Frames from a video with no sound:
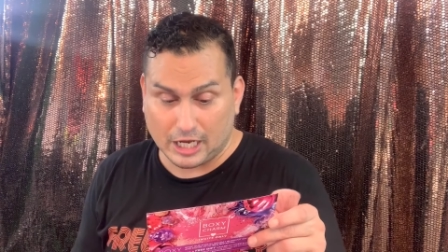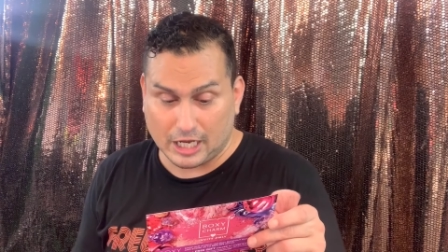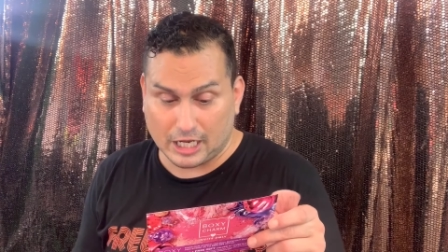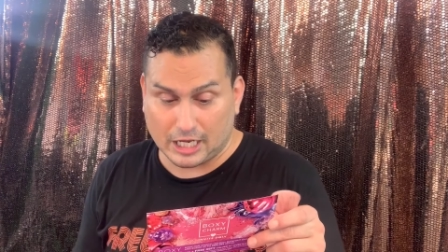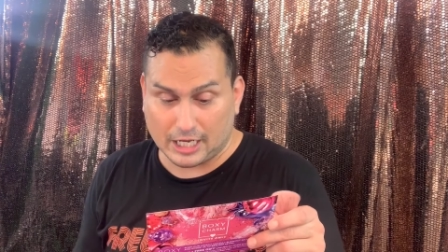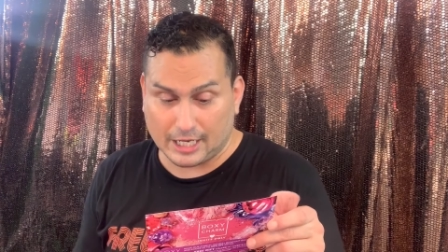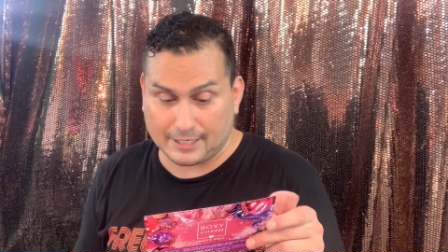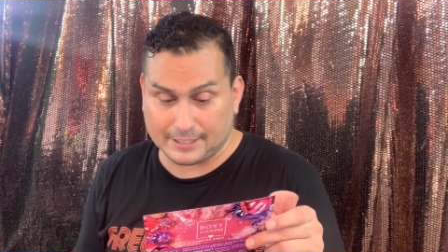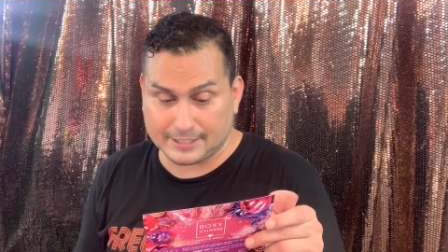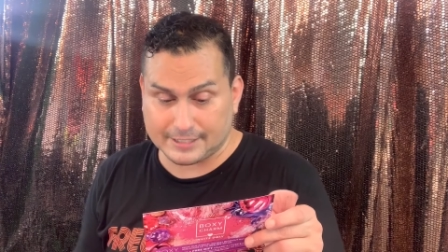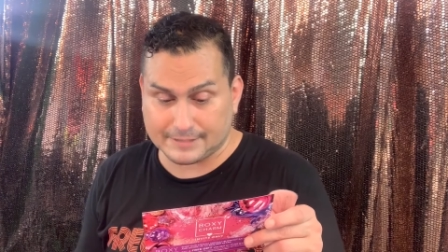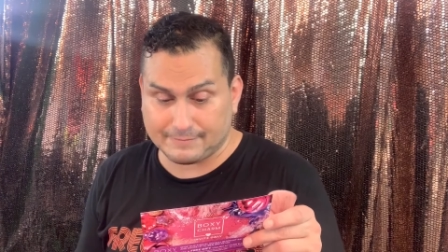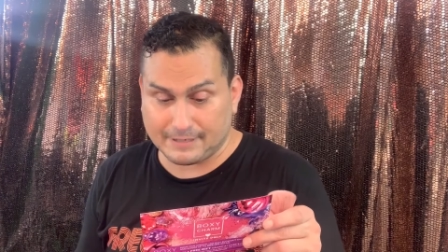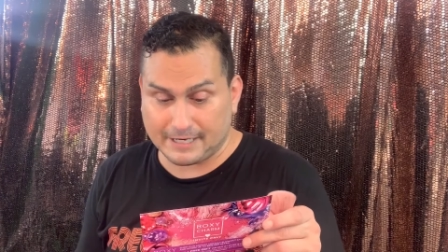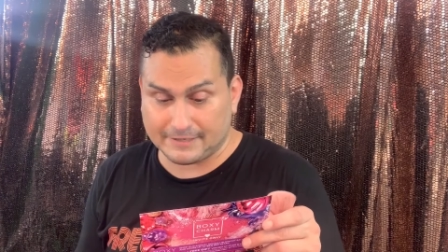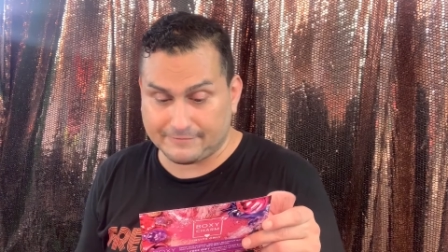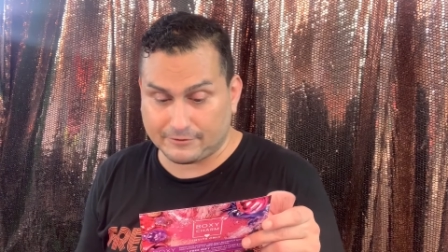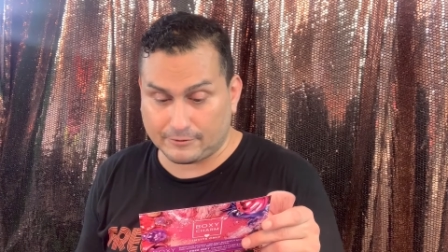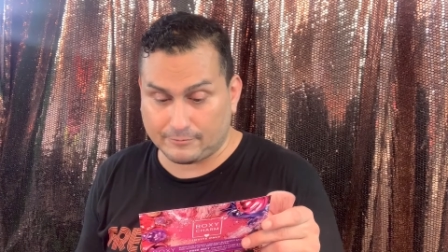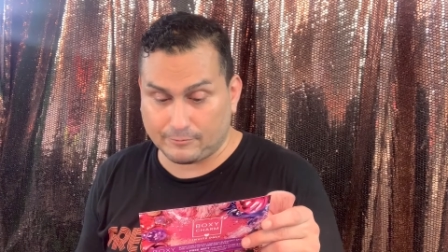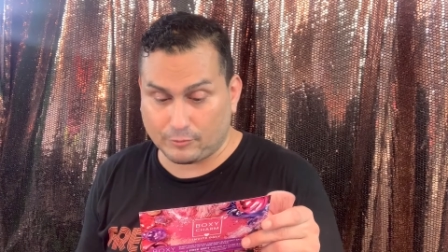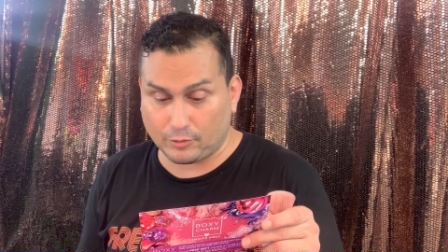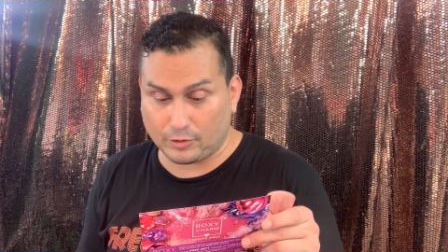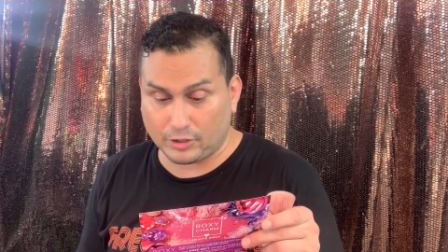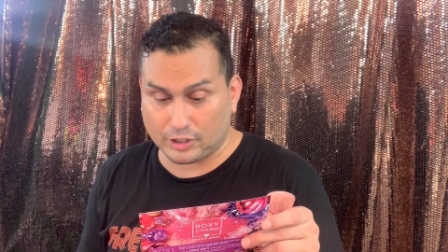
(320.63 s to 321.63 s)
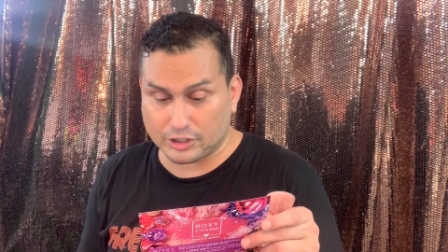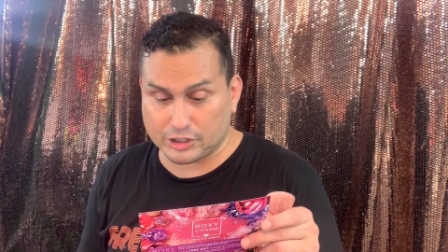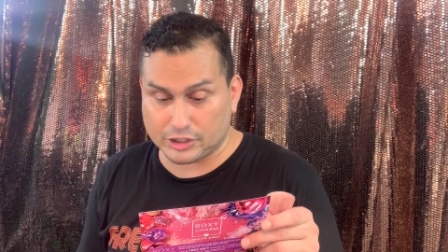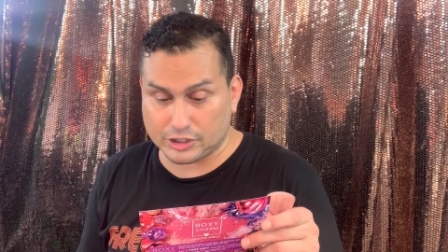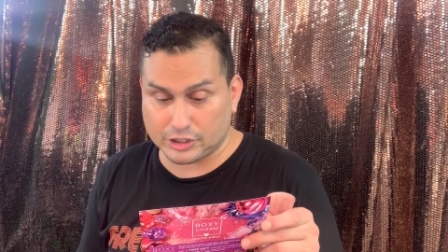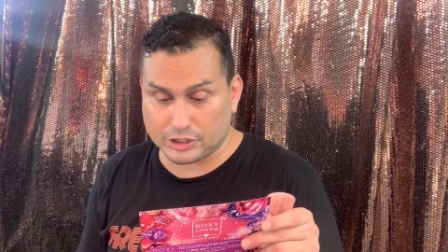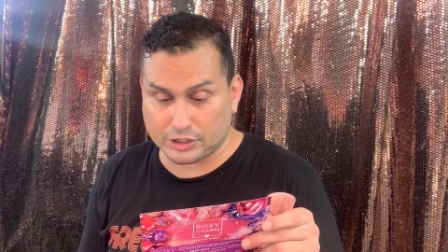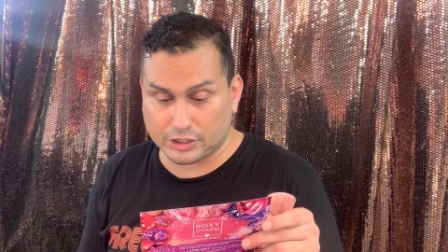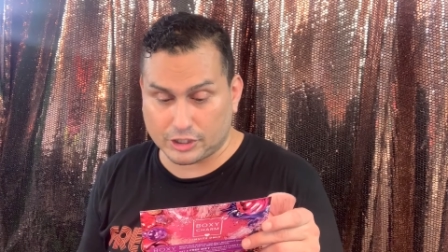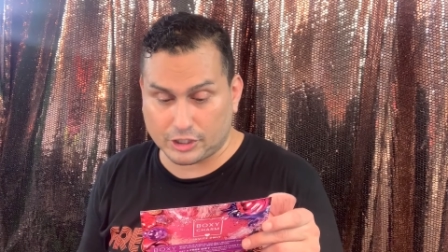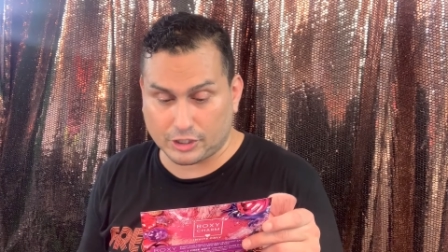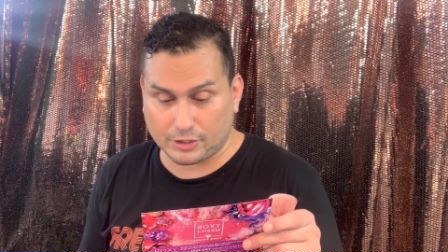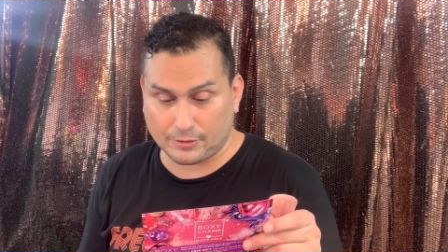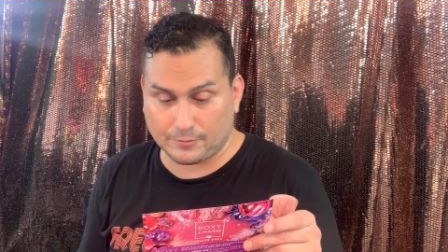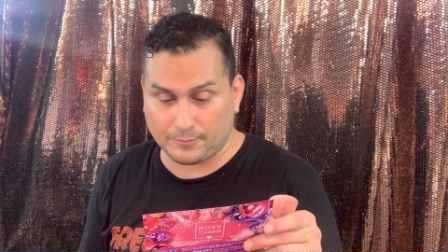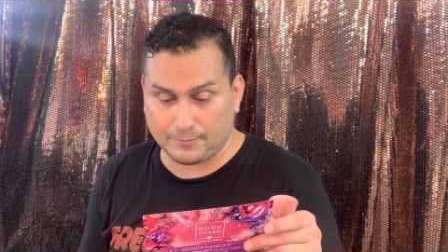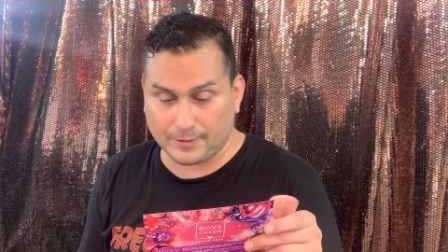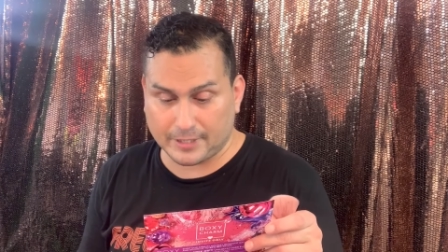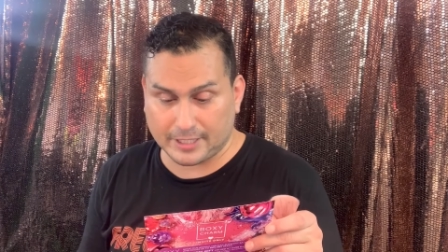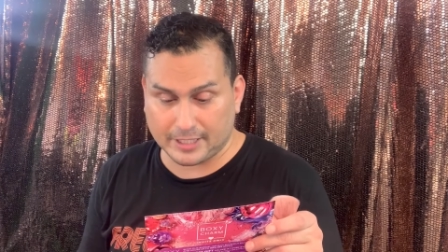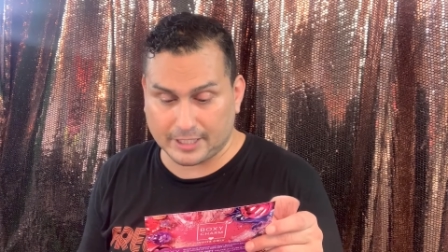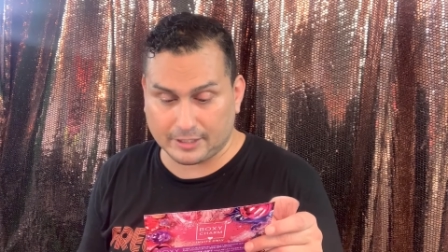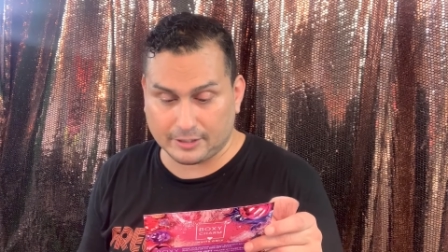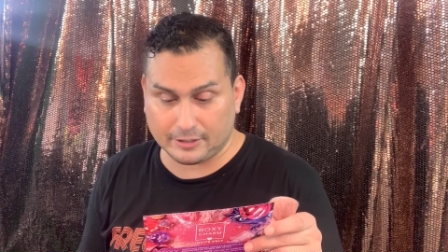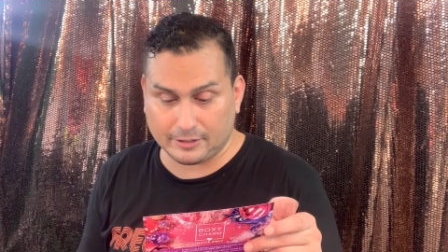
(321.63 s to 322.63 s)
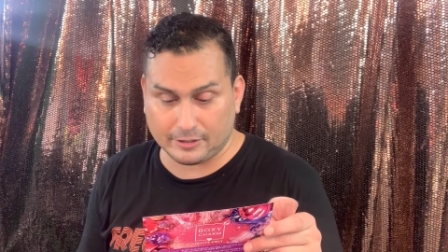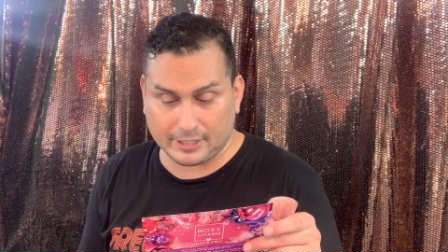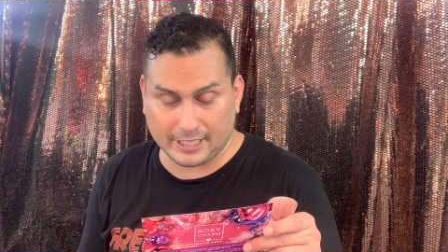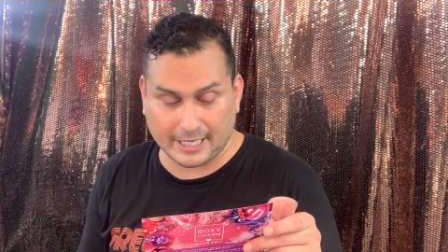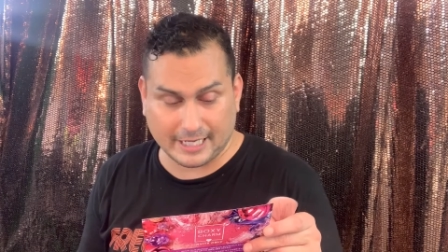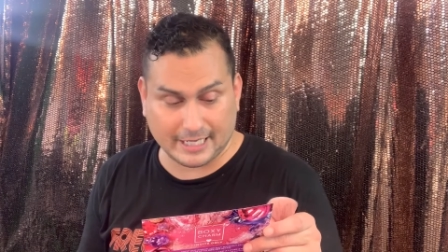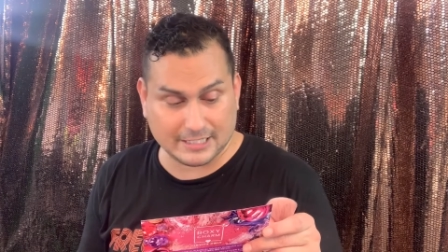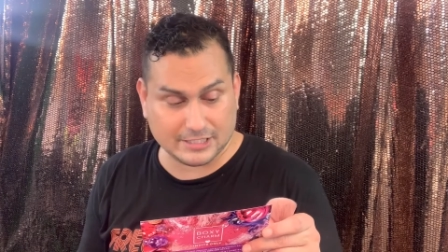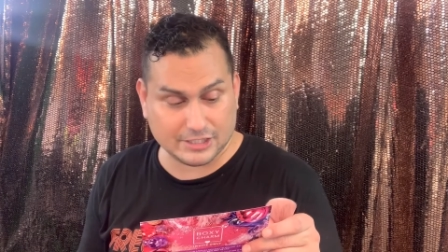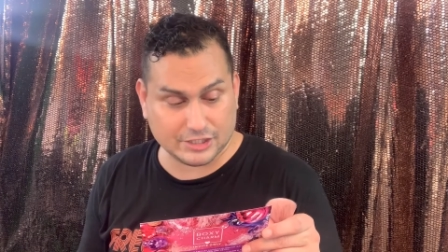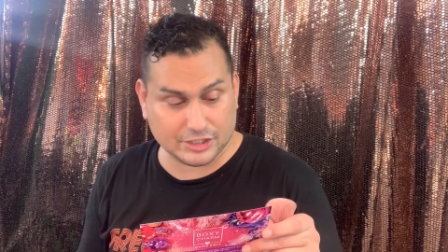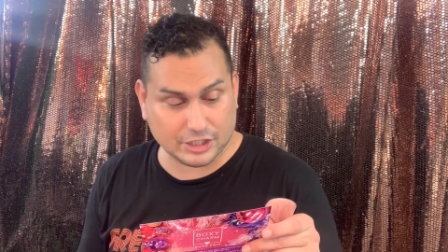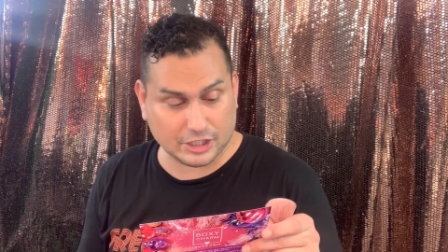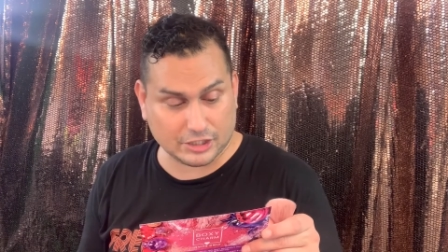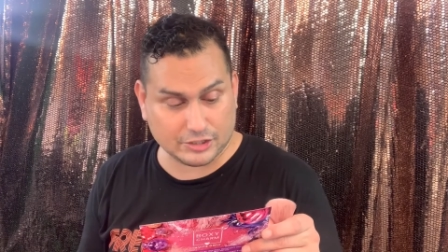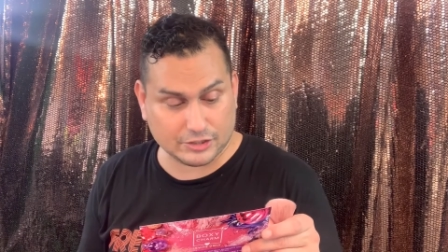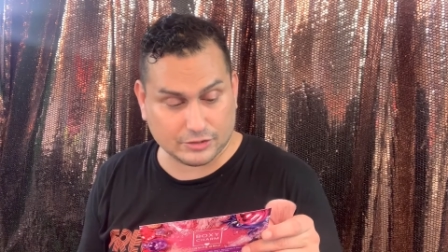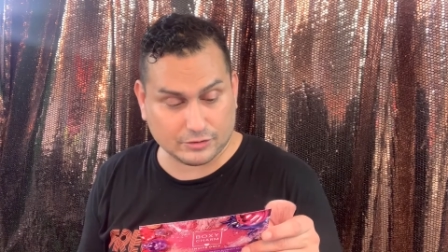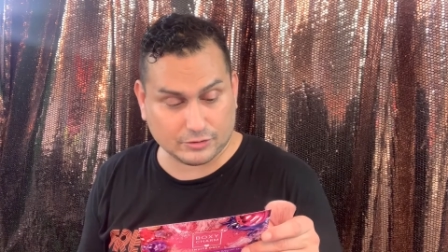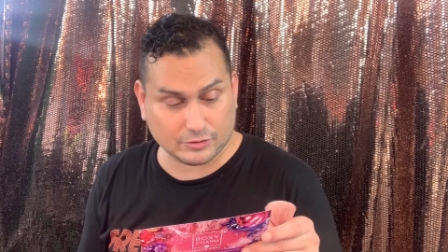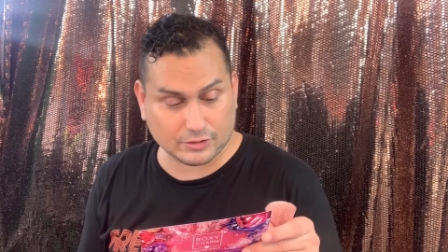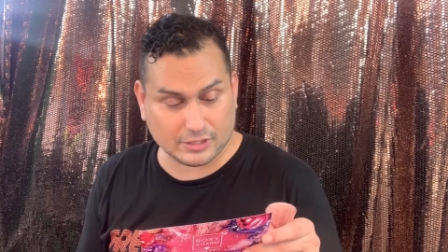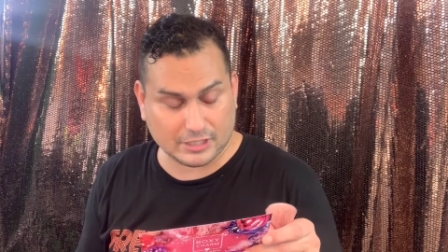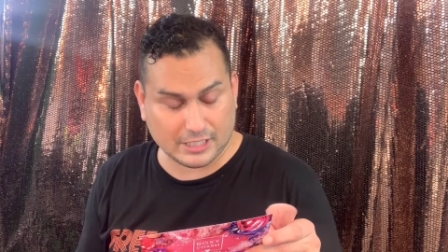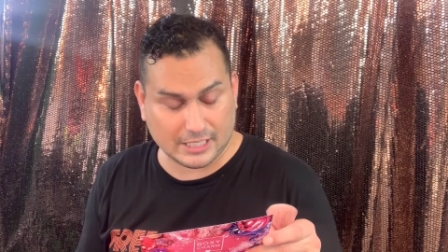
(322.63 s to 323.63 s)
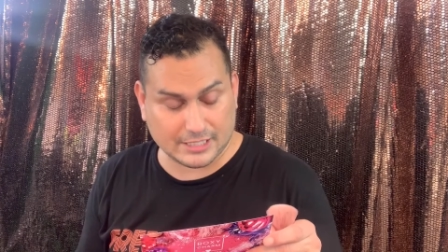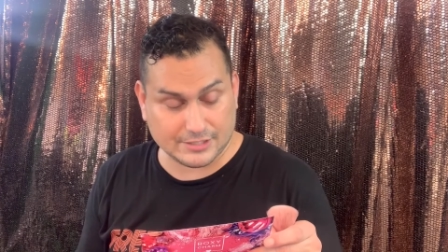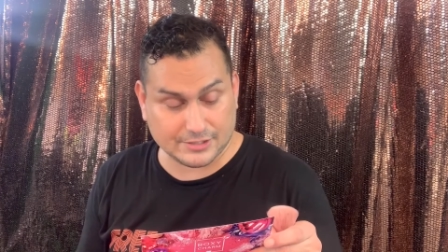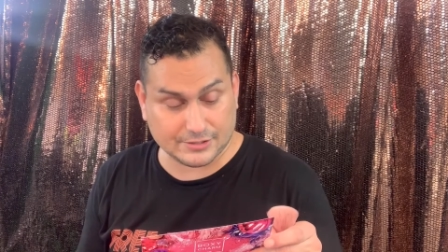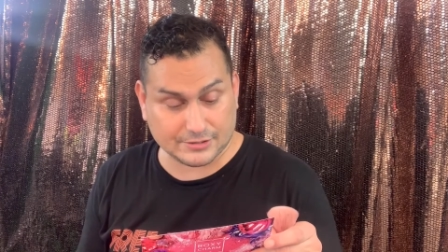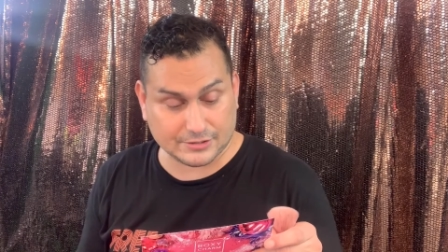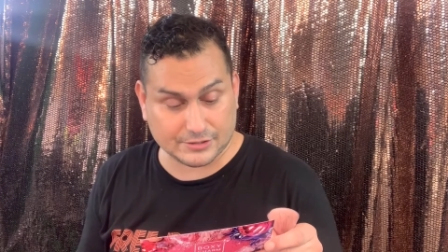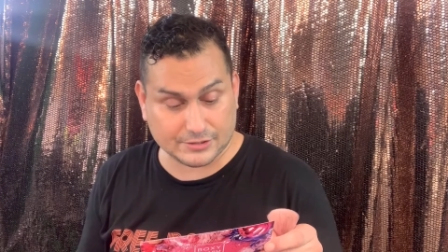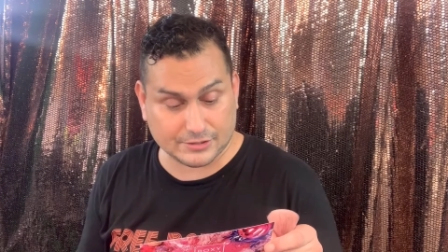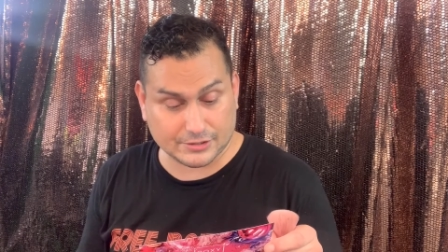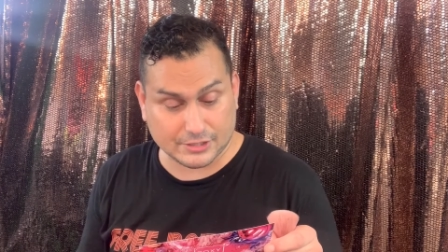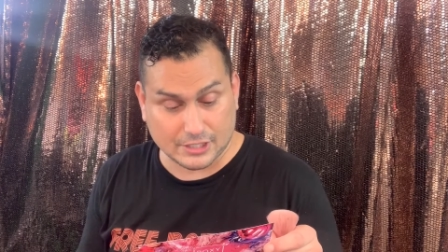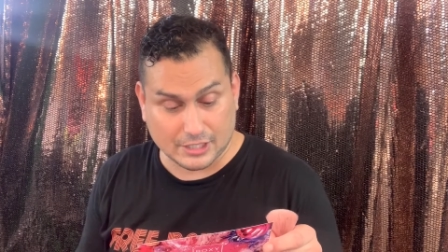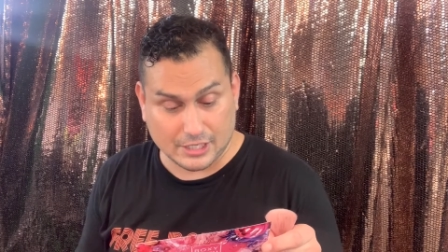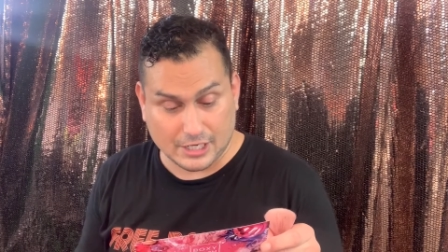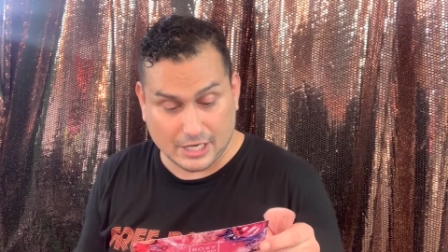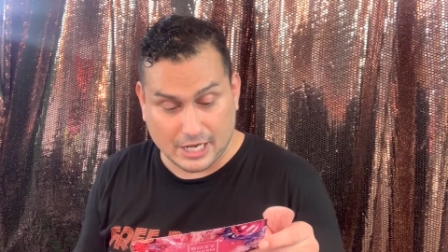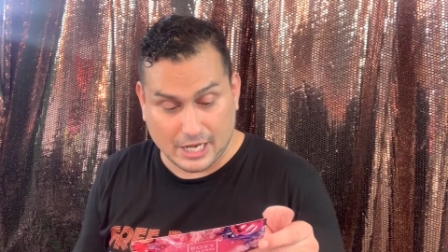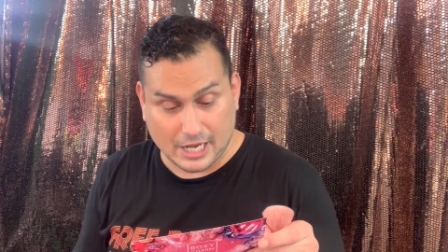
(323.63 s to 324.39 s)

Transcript: It's made from orange peel and gentle cleansers.